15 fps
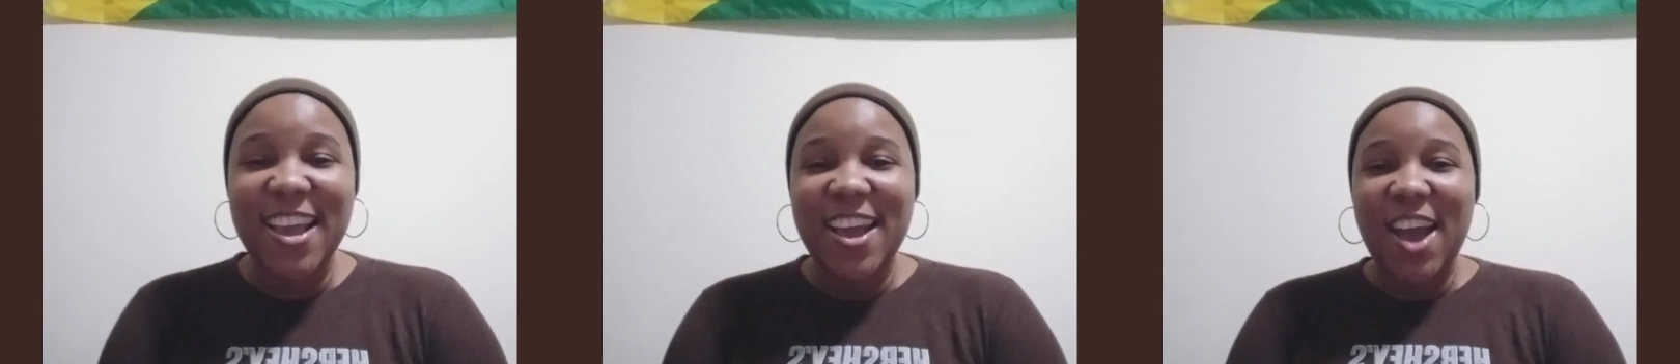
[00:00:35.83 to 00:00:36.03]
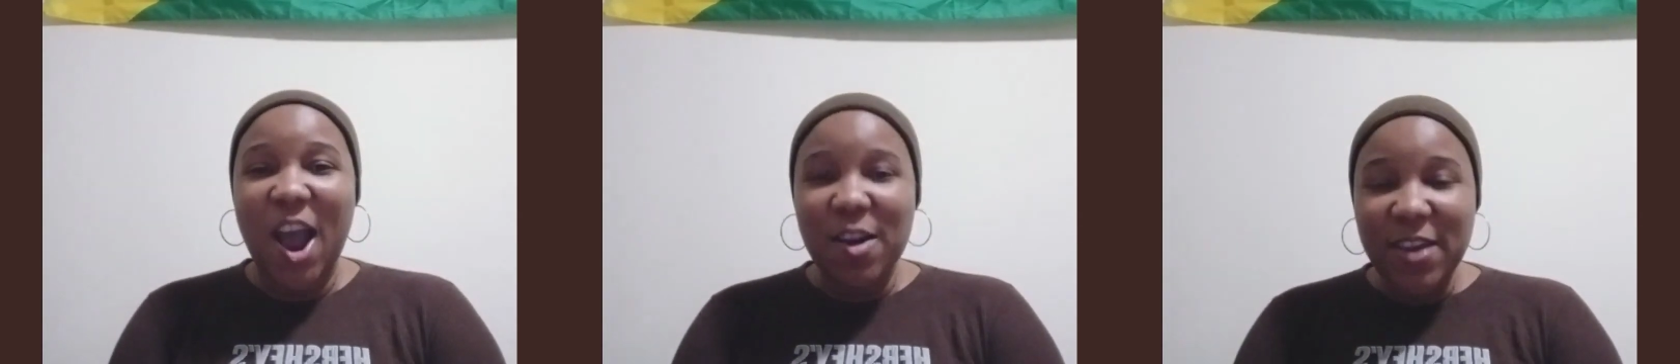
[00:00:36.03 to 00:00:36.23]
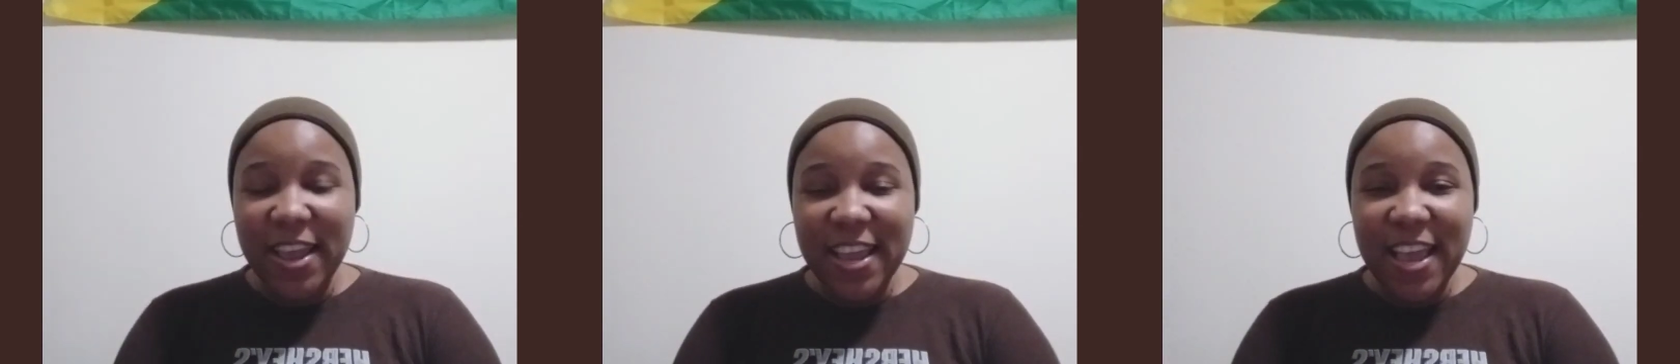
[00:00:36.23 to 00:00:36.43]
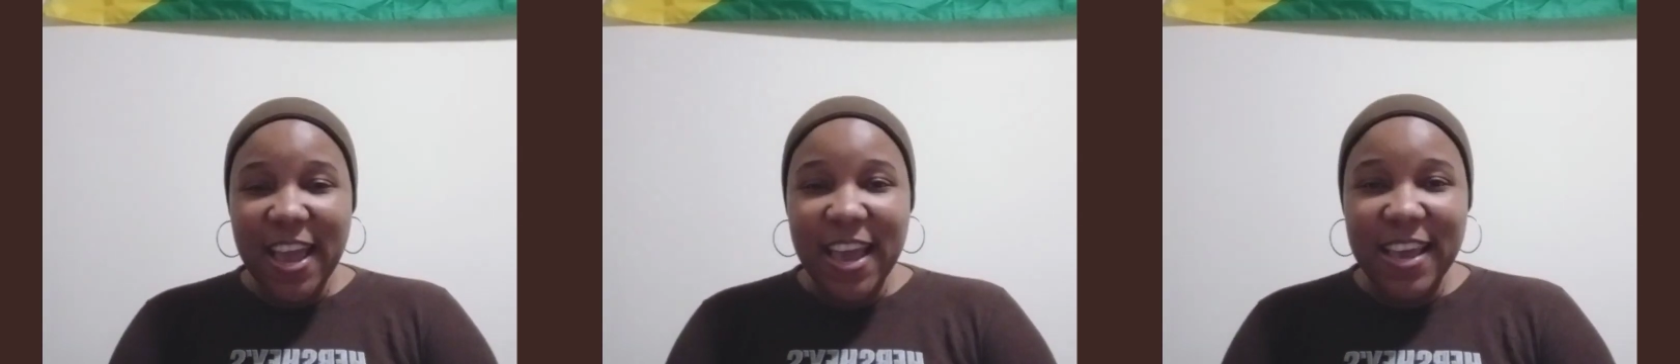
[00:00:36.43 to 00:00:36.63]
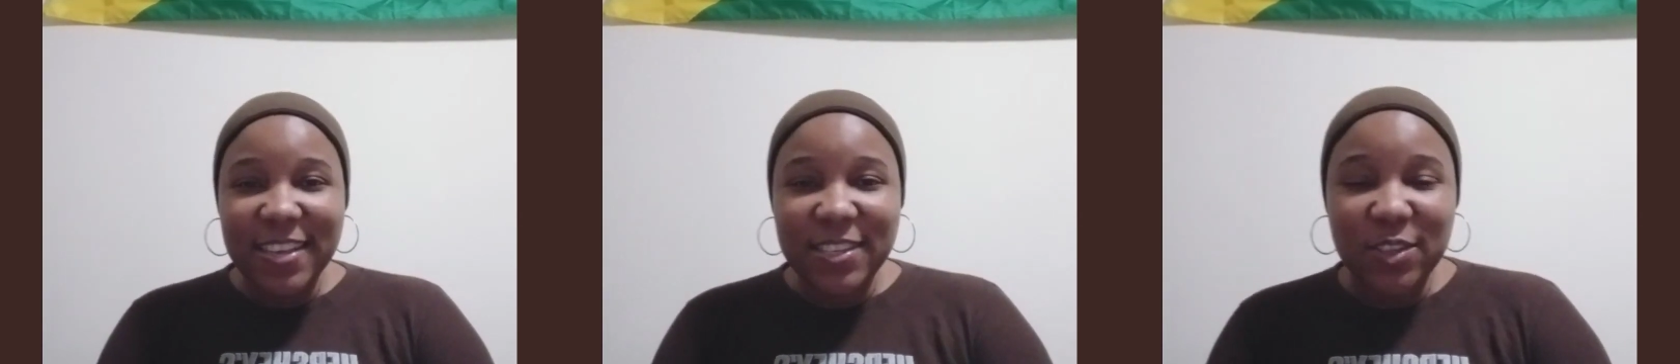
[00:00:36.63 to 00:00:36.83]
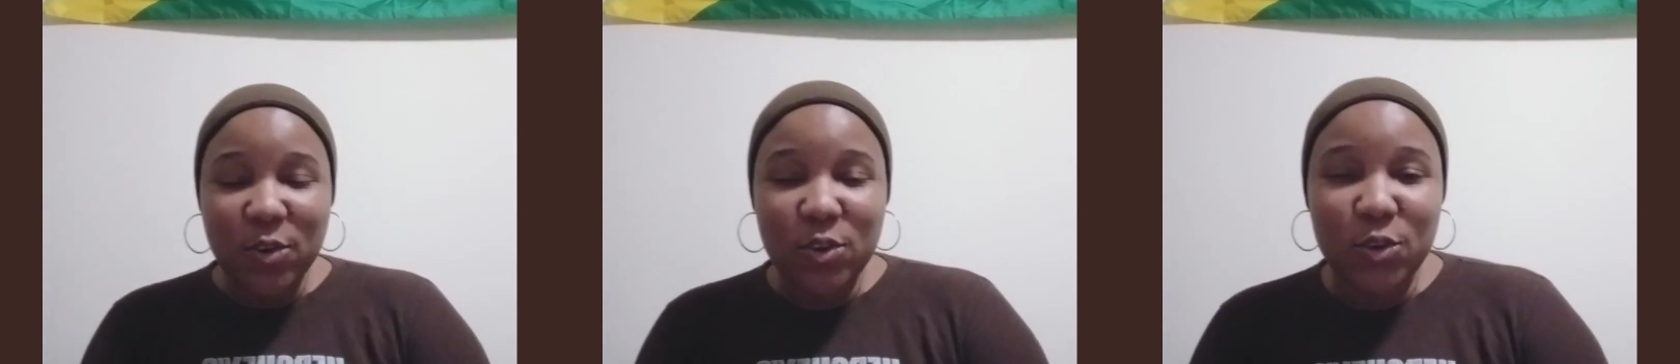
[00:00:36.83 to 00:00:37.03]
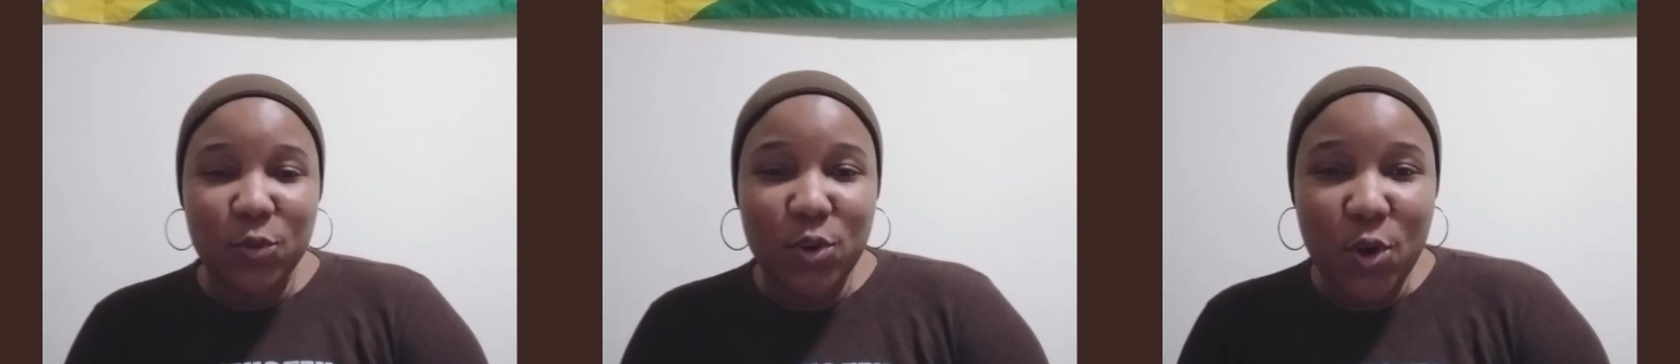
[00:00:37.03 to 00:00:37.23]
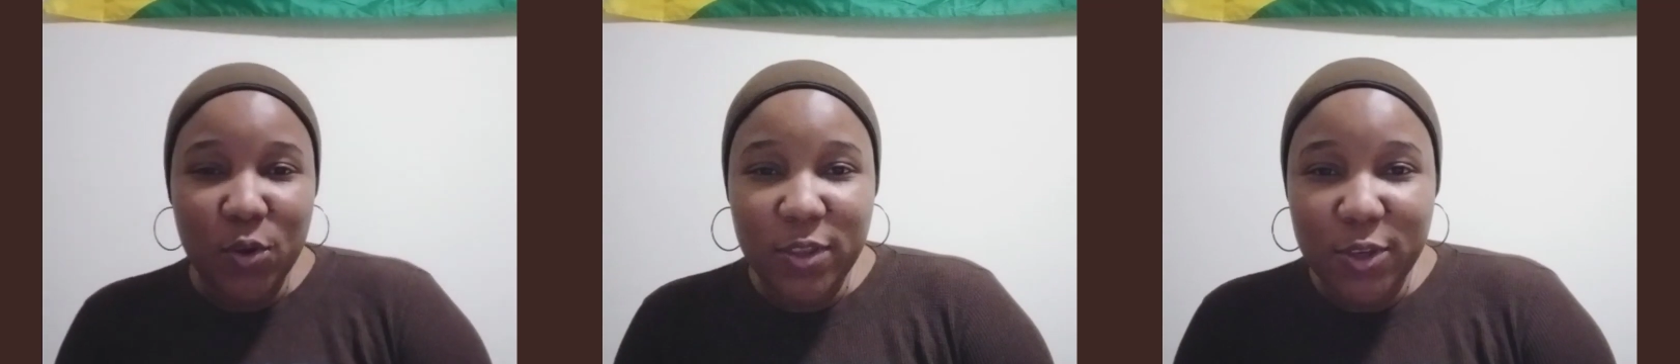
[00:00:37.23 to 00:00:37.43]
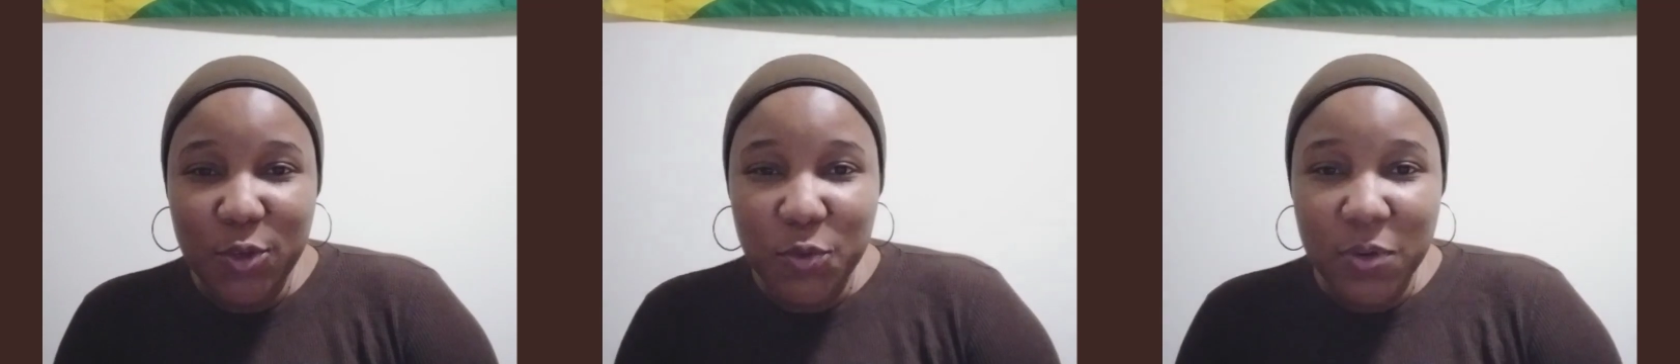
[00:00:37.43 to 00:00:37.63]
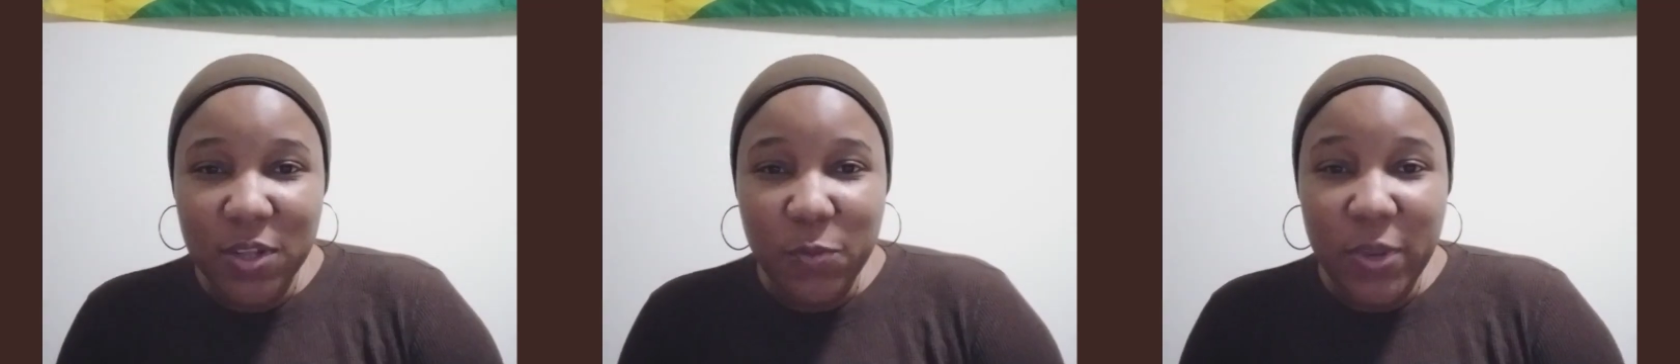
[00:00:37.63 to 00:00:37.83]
All right, guys, so you know the drill.